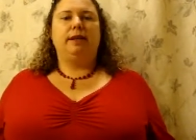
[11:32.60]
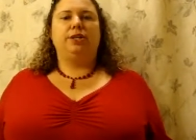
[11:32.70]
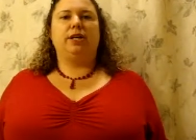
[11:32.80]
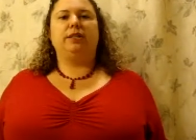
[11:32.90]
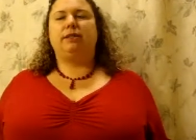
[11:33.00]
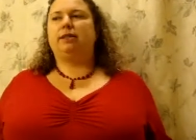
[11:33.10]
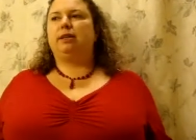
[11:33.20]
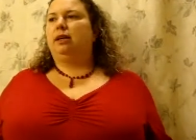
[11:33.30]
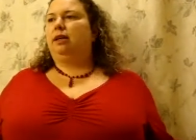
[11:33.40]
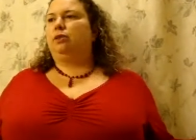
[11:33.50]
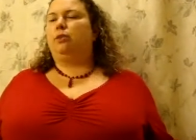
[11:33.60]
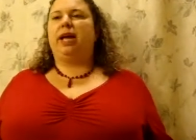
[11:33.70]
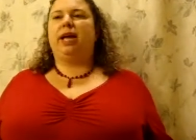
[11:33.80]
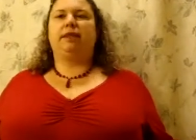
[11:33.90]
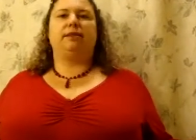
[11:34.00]
Just the
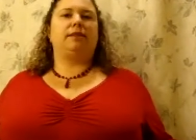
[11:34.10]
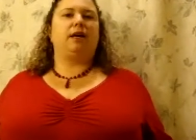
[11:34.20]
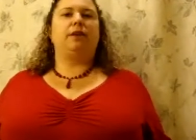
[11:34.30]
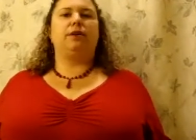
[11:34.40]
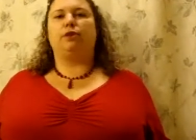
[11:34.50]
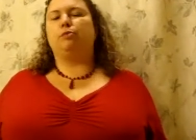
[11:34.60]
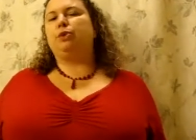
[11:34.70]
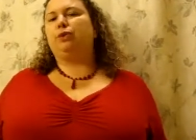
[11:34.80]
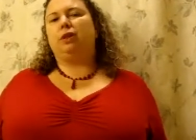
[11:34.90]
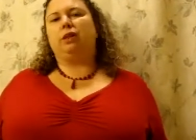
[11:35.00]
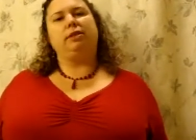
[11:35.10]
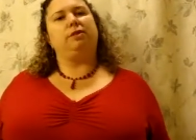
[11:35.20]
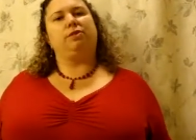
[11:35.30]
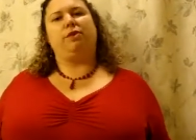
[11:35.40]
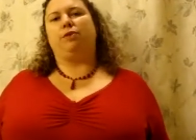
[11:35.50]
way the sun or the moon
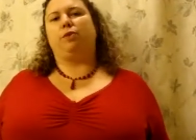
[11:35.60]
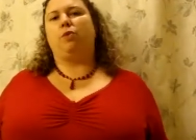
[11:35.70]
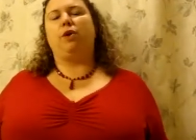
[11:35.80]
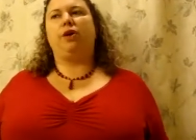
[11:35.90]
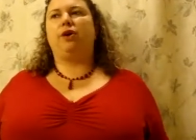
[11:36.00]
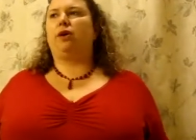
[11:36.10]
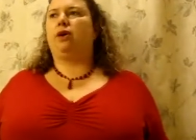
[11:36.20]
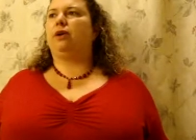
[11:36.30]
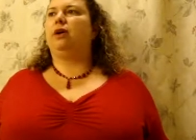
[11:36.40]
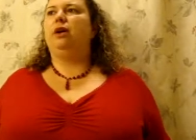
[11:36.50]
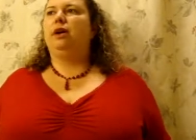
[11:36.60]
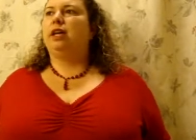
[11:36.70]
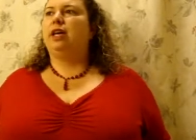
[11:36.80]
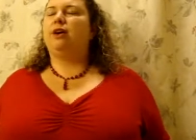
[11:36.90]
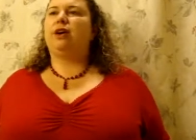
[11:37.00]
glistens off the water, or,
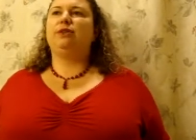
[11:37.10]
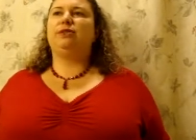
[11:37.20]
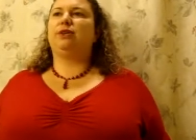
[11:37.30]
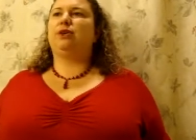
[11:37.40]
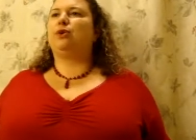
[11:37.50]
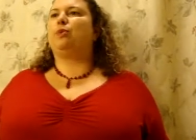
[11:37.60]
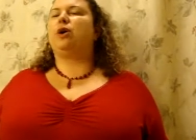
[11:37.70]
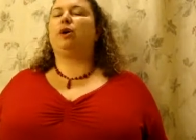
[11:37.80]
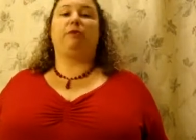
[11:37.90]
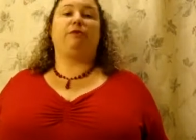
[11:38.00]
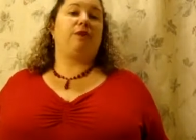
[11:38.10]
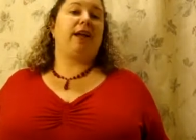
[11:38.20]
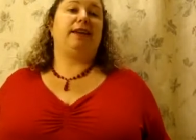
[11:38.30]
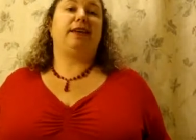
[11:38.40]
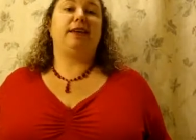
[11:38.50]
you know, I used to go to work before I
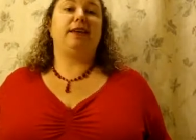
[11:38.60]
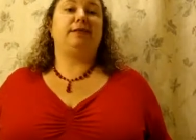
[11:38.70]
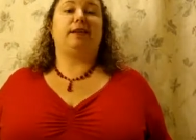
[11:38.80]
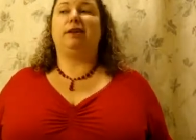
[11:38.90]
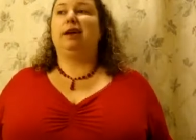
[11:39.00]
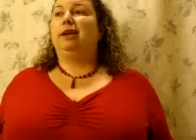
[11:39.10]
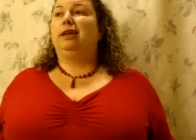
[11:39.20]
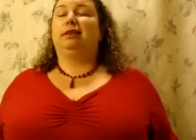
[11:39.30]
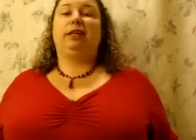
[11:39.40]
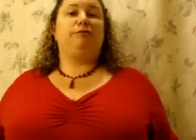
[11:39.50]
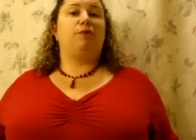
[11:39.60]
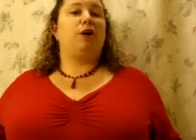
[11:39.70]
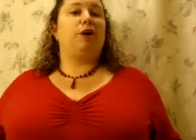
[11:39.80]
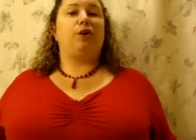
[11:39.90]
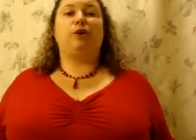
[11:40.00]
had kids. I'd leave
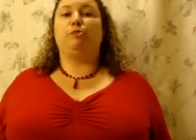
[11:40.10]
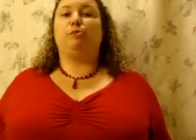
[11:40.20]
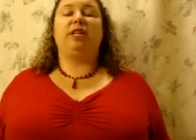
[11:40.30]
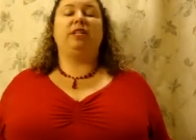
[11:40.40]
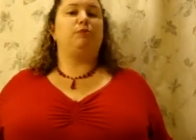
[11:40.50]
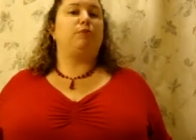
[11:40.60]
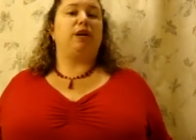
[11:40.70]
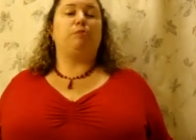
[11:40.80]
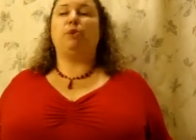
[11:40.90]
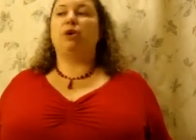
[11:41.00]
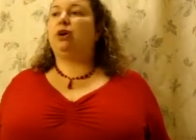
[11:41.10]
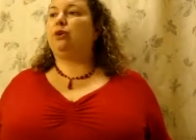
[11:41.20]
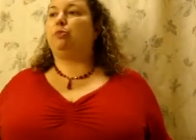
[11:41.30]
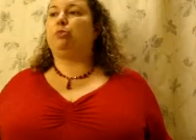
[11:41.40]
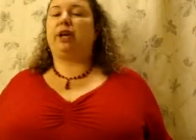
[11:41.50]
work, go to the beach, and bring a
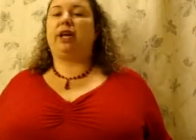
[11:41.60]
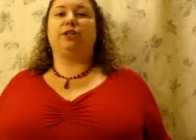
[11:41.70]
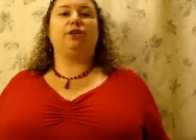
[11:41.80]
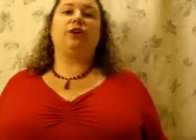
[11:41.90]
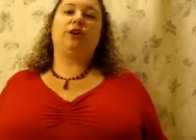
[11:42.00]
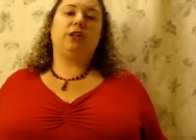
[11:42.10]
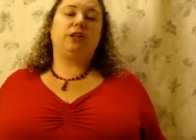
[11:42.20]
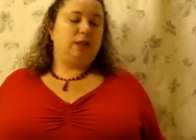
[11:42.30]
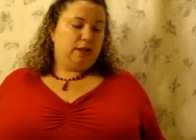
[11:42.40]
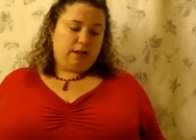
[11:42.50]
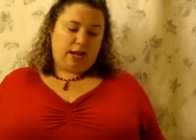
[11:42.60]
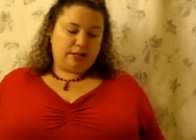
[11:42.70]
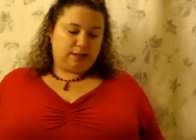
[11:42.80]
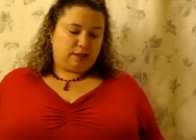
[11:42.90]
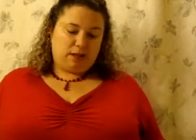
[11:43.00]
book or bring a journal. I
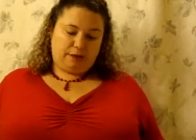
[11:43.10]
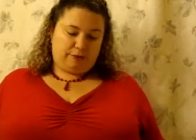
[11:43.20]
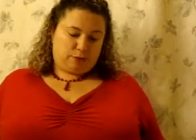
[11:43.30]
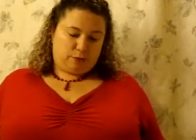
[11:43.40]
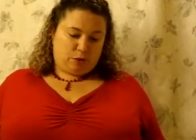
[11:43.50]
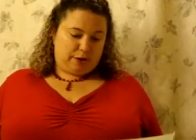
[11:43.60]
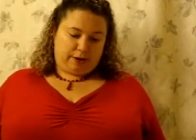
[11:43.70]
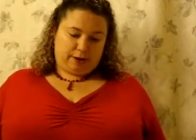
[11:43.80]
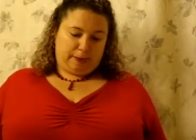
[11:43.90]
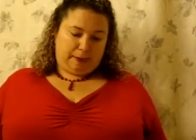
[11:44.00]
just love the water.